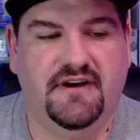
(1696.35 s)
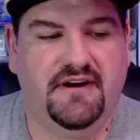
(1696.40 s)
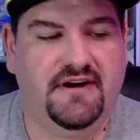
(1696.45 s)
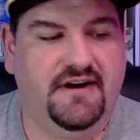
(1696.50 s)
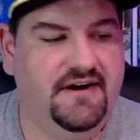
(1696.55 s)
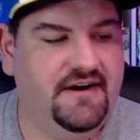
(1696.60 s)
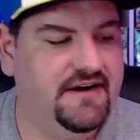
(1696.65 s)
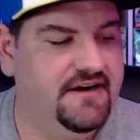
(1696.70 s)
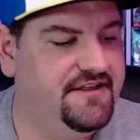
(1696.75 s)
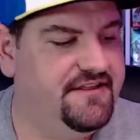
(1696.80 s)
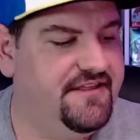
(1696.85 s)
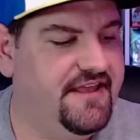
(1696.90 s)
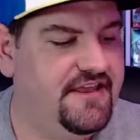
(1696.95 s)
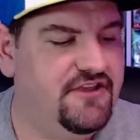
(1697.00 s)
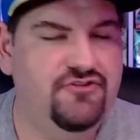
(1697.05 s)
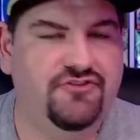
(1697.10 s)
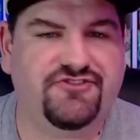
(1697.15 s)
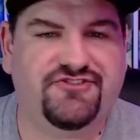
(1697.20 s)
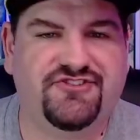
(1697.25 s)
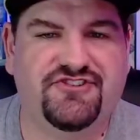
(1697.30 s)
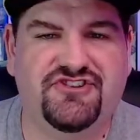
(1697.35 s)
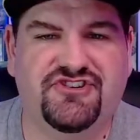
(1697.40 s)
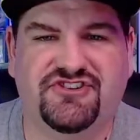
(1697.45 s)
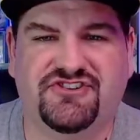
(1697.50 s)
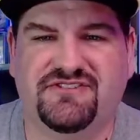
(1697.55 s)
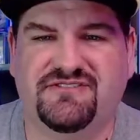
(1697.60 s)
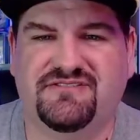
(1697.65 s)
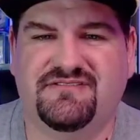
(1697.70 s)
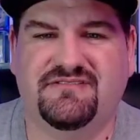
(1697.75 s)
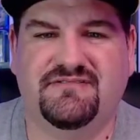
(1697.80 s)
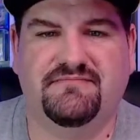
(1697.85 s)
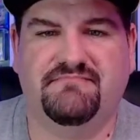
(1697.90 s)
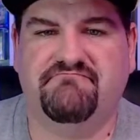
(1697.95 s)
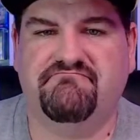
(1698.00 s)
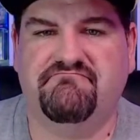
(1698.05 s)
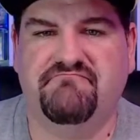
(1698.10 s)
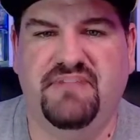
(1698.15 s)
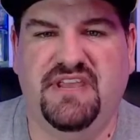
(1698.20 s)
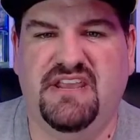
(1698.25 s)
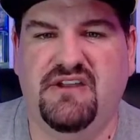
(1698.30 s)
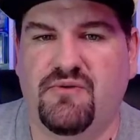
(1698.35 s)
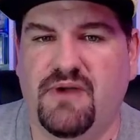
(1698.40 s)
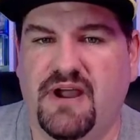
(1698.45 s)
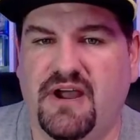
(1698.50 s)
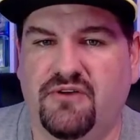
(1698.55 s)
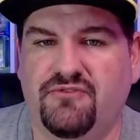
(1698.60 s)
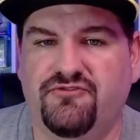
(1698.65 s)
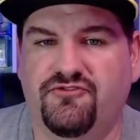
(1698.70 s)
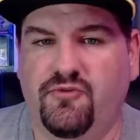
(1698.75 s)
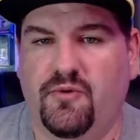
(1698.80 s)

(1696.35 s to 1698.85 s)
They used to just be around